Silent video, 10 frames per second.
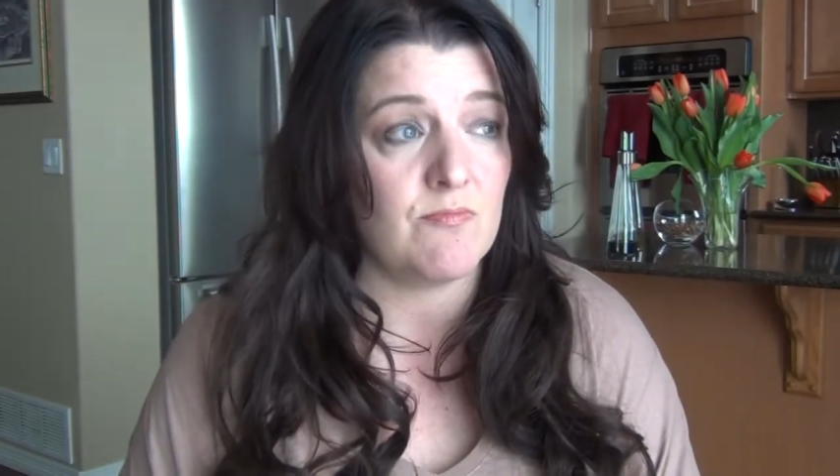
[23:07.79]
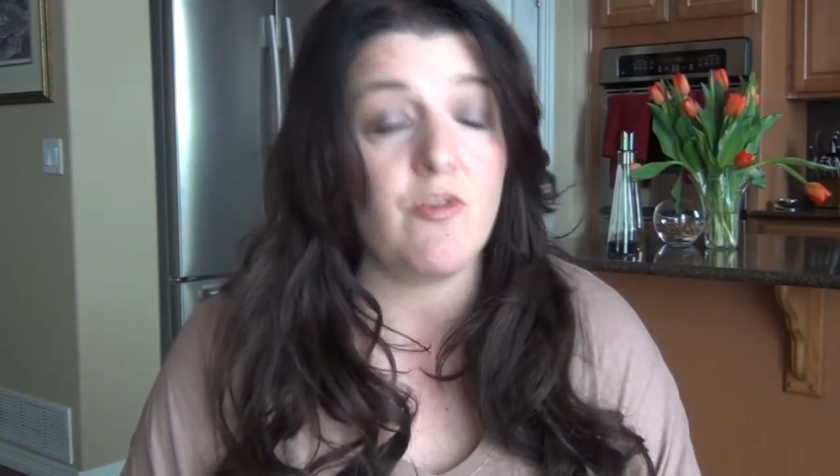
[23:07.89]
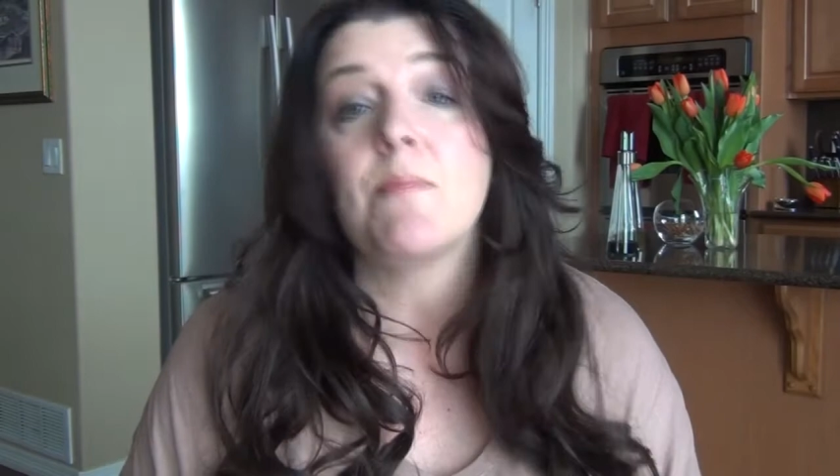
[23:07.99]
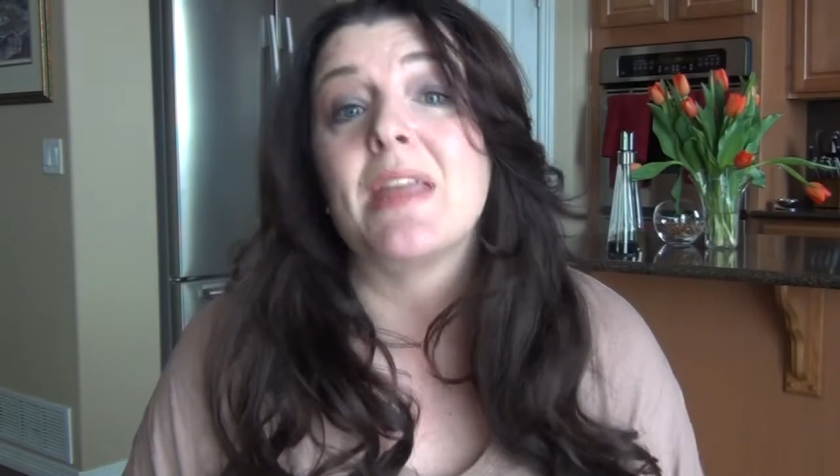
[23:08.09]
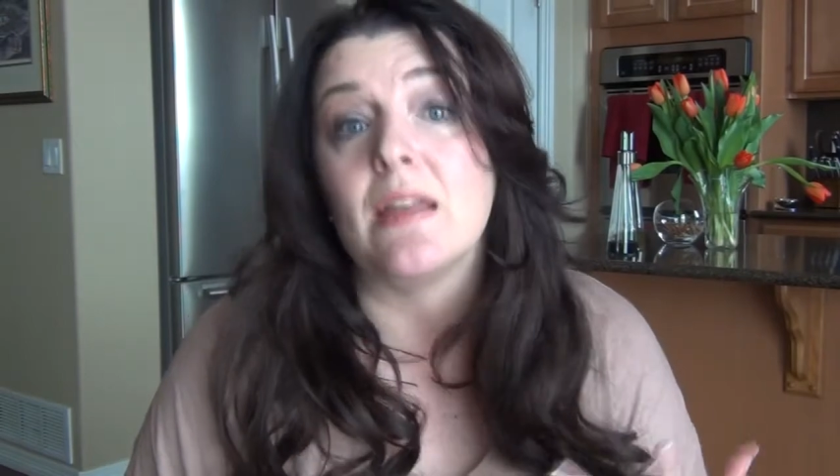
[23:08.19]

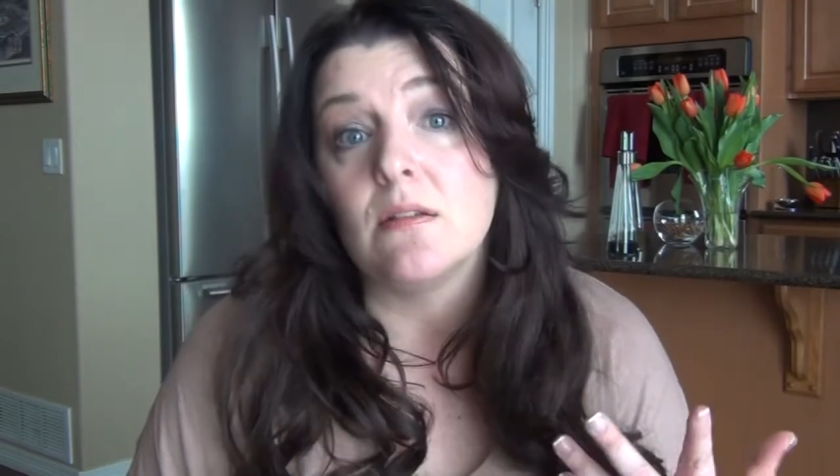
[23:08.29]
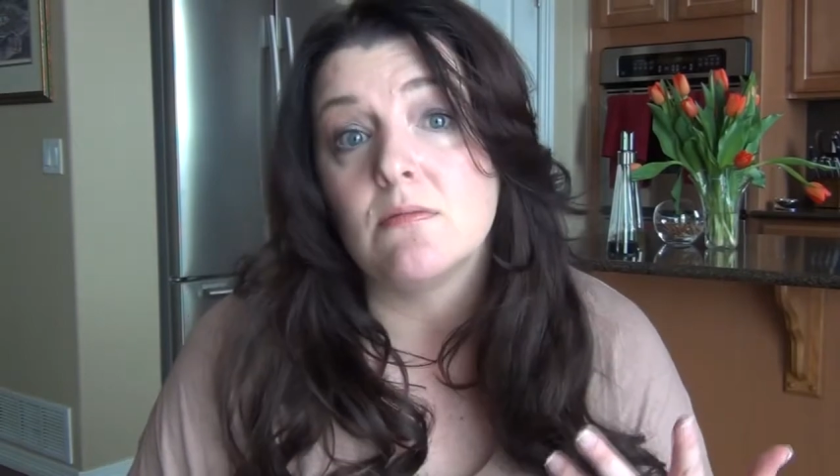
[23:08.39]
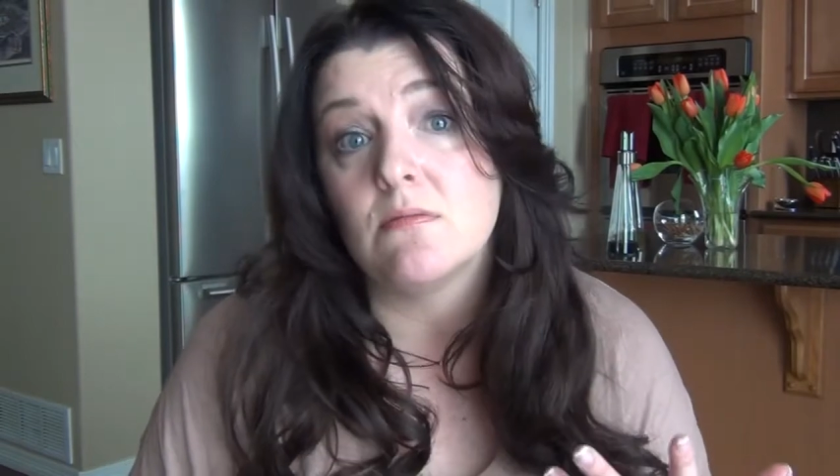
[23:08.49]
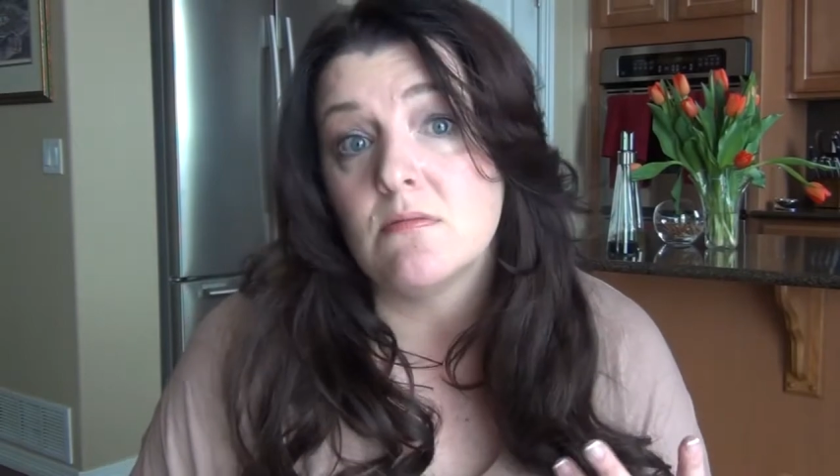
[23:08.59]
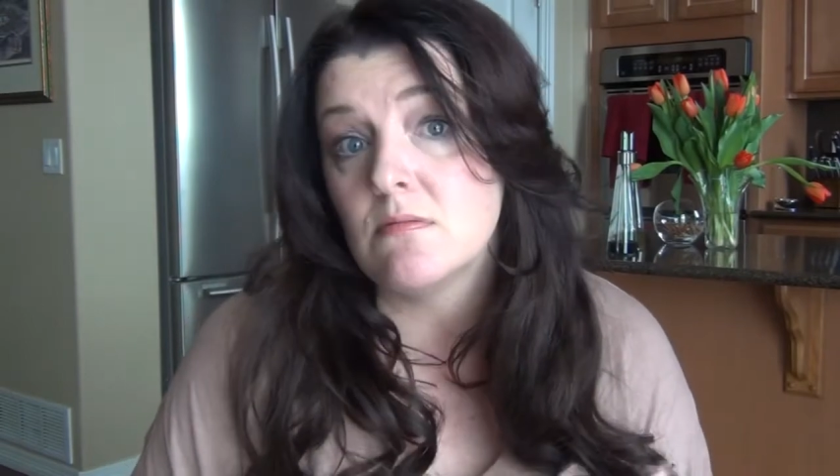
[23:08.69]
For me,
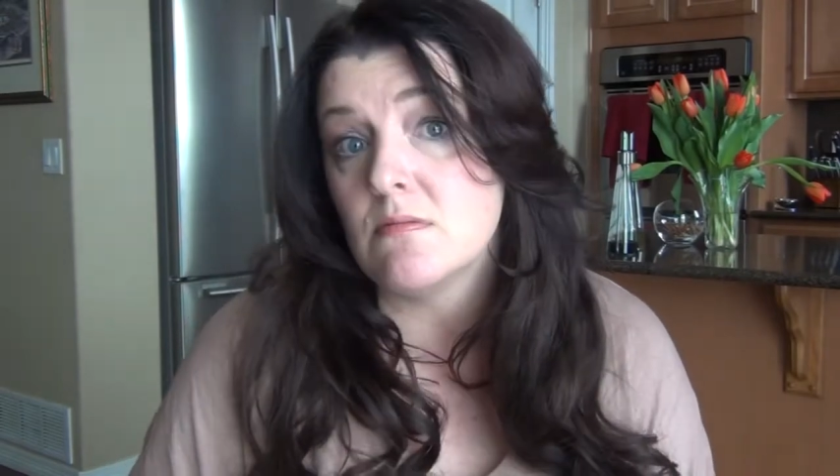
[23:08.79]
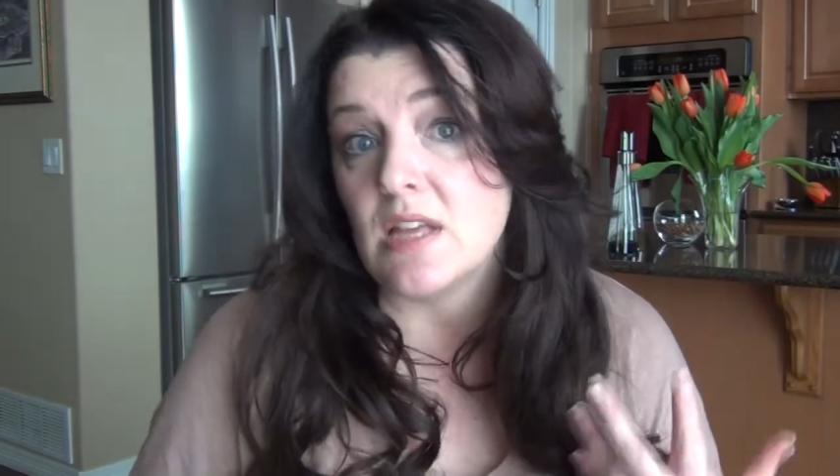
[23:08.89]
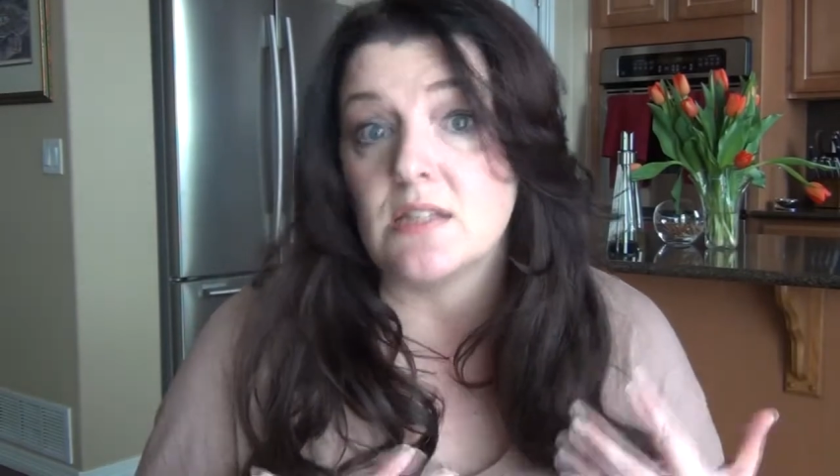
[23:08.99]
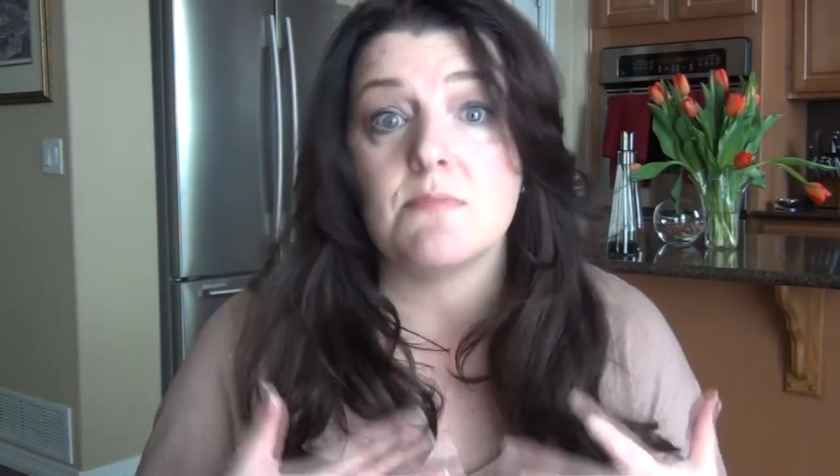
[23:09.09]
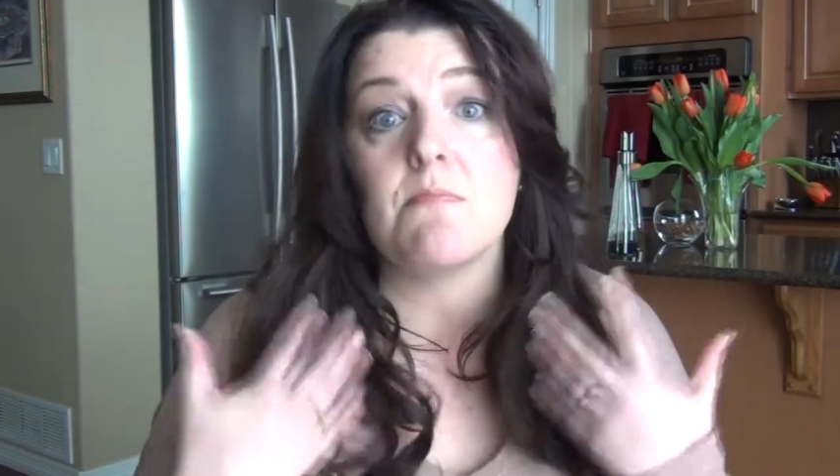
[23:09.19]

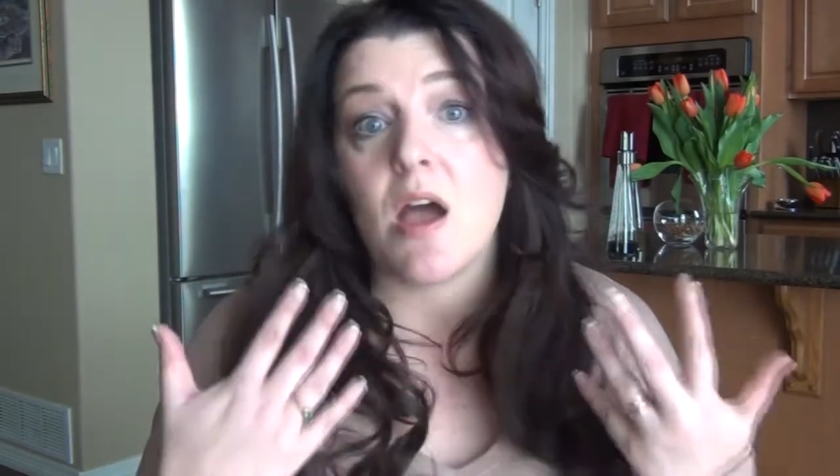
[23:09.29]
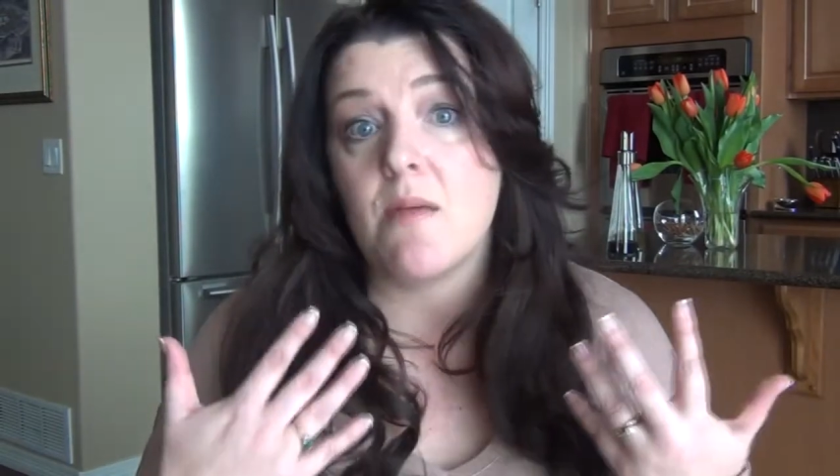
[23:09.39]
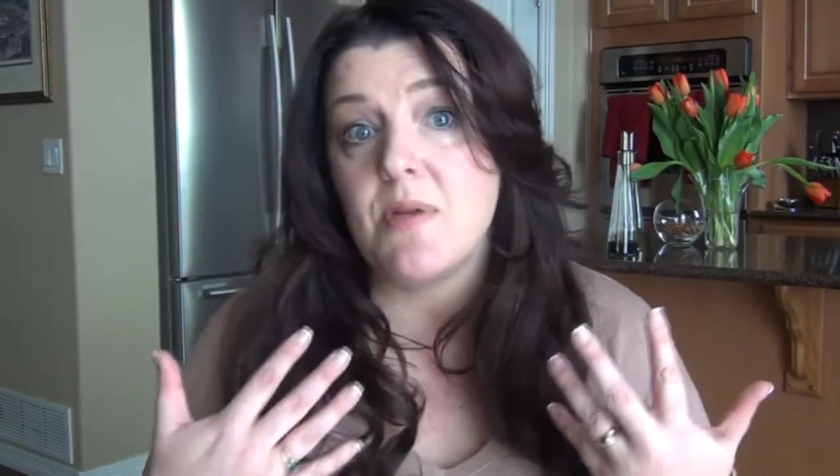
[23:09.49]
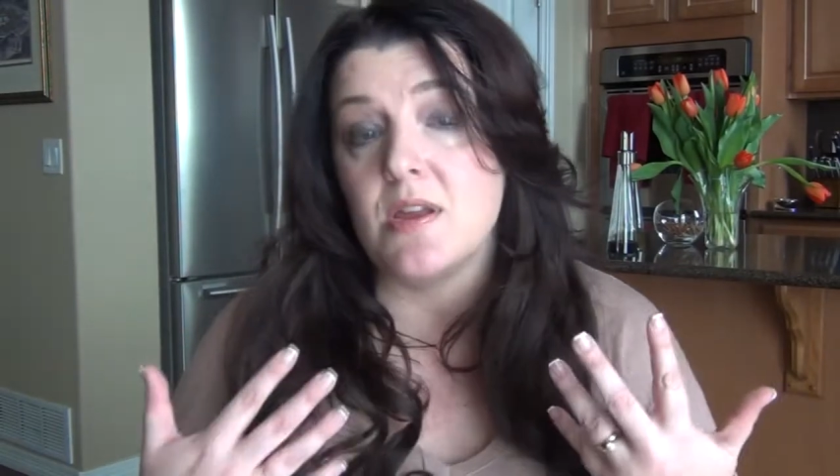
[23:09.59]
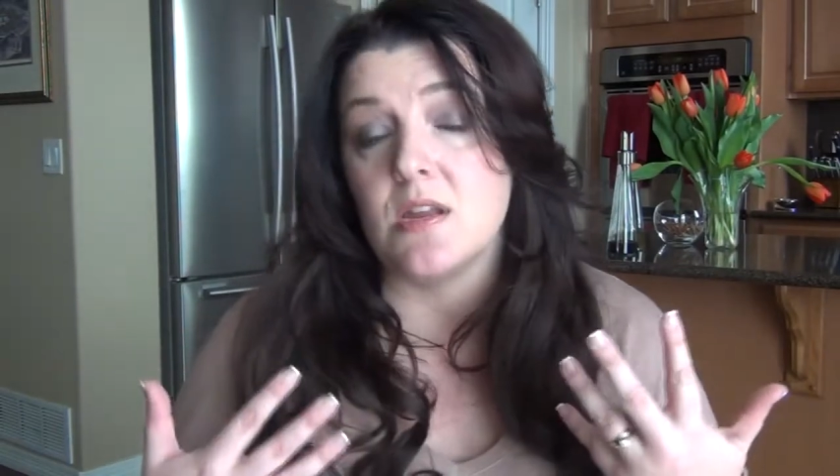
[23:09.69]
that's my
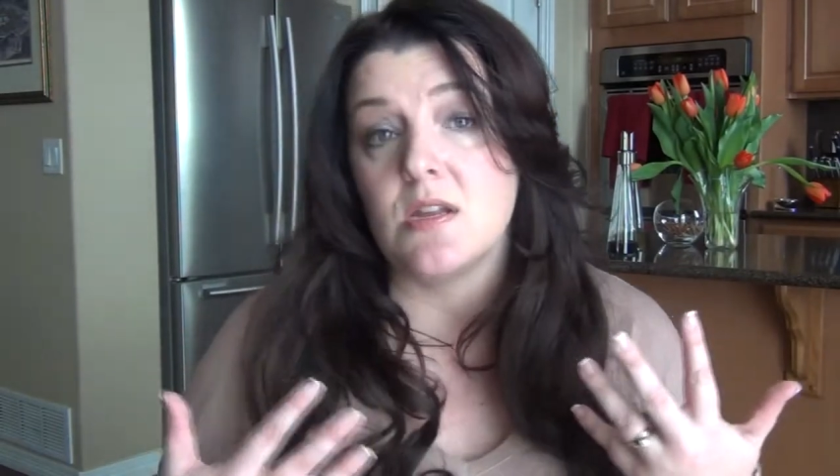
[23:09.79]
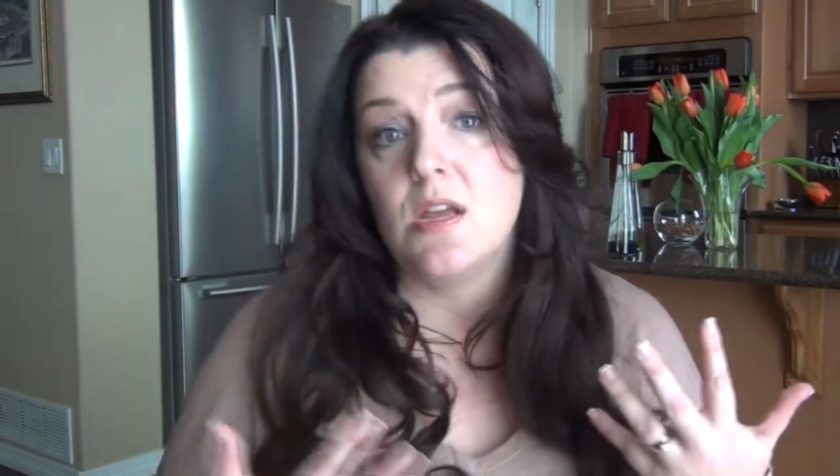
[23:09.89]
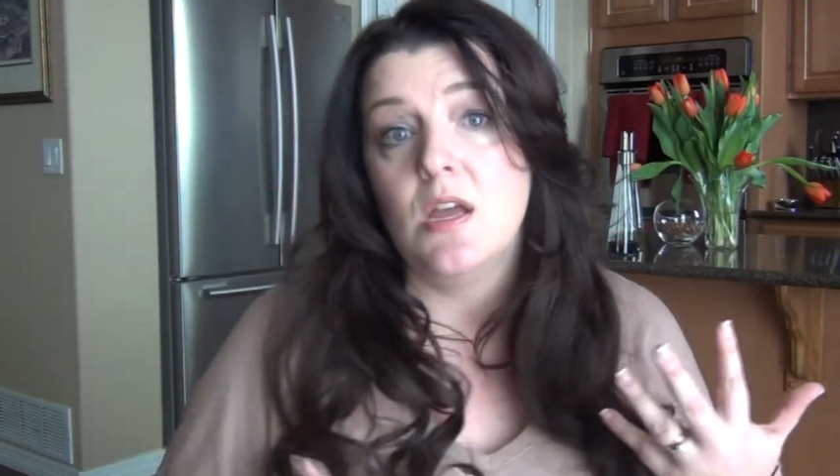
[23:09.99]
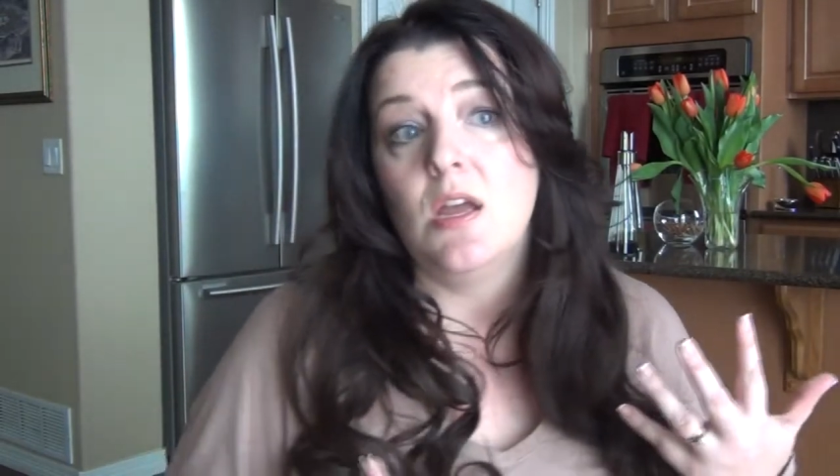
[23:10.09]
opinion.